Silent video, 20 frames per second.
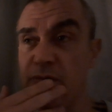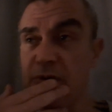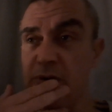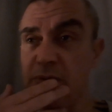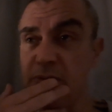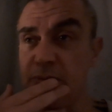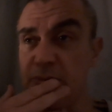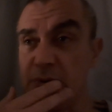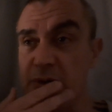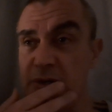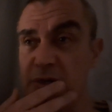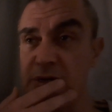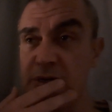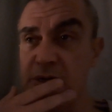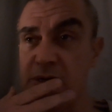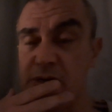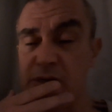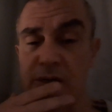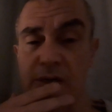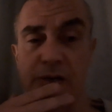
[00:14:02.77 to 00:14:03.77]
couple of
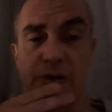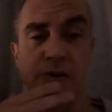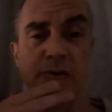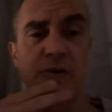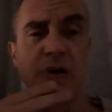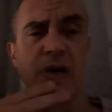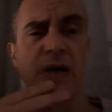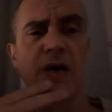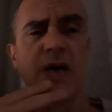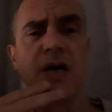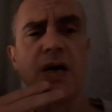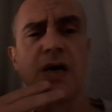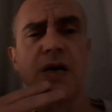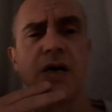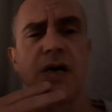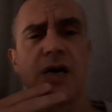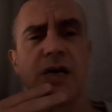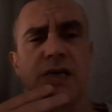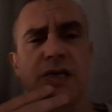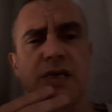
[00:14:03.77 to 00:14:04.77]
years ago,
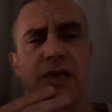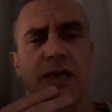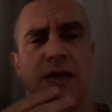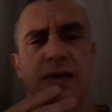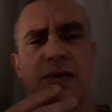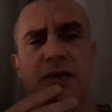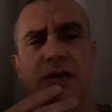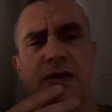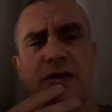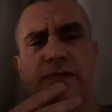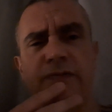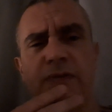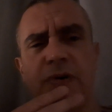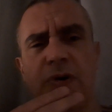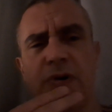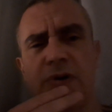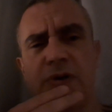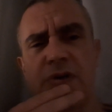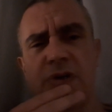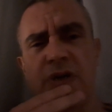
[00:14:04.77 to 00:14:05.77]
started
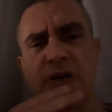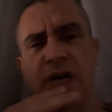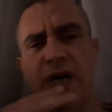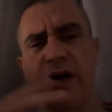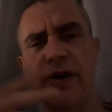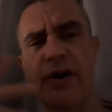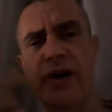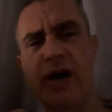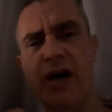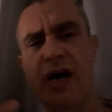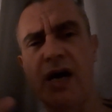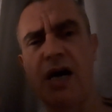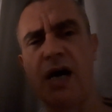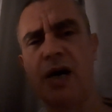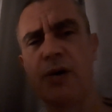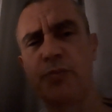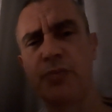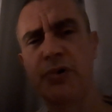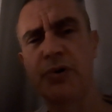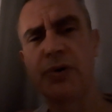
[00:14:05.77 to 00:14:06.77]
devising an
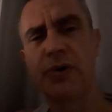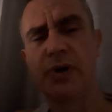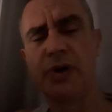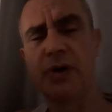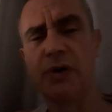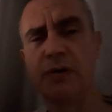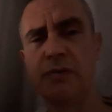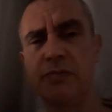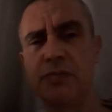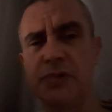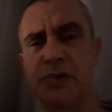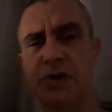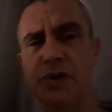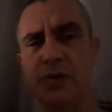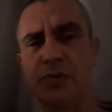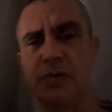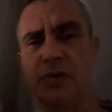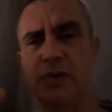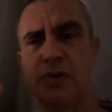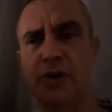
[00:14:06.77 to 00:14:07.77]
app
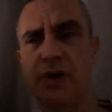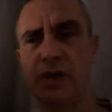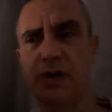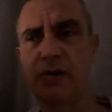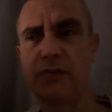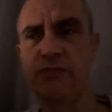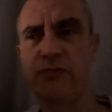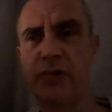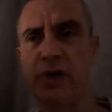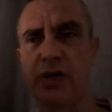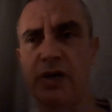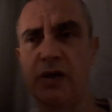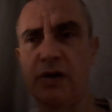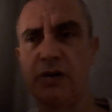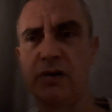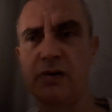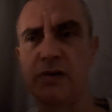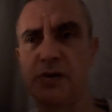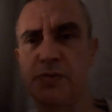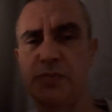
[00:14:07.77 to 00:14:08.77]
so that they can
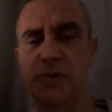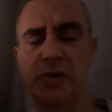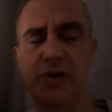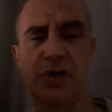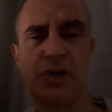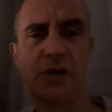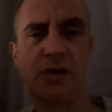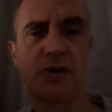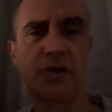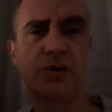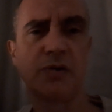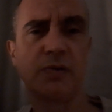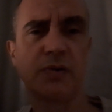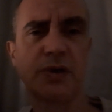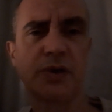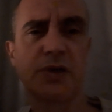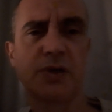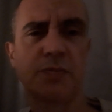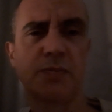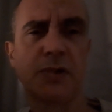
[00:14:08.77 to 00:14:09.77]
recognise potential
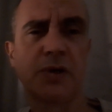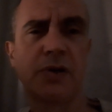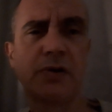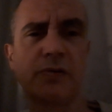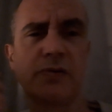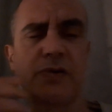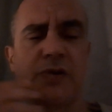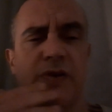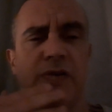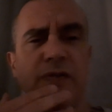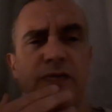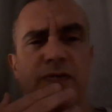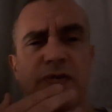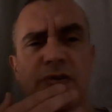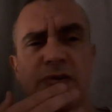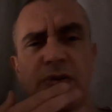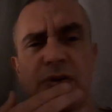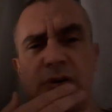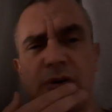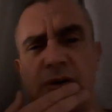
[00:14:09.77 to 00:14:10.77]

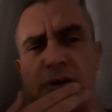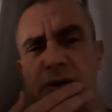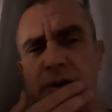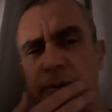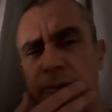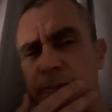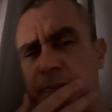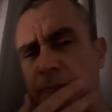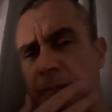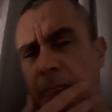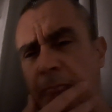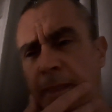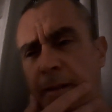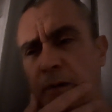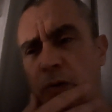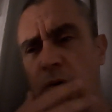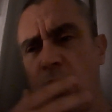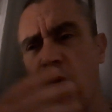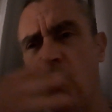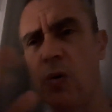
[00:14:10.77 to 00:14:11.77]
explosives
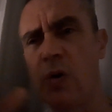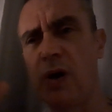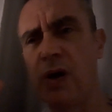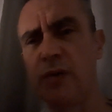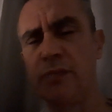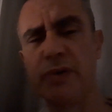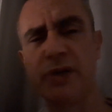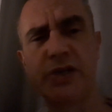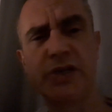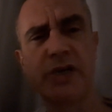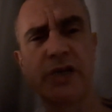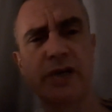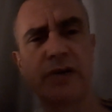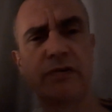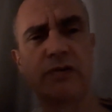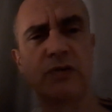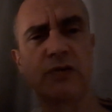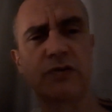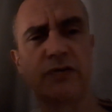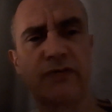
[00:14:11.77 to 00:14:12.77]
and
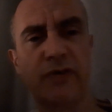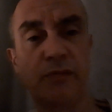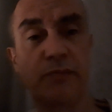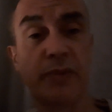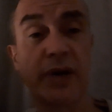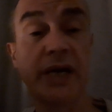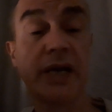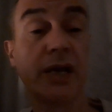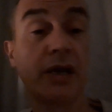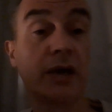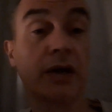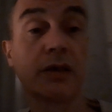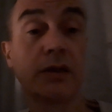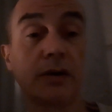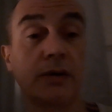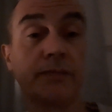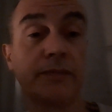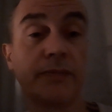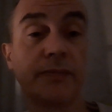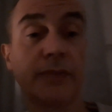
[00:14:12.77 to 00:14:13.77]
materials for making
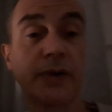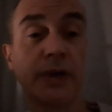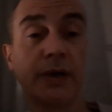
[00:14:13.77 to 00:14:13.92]
them,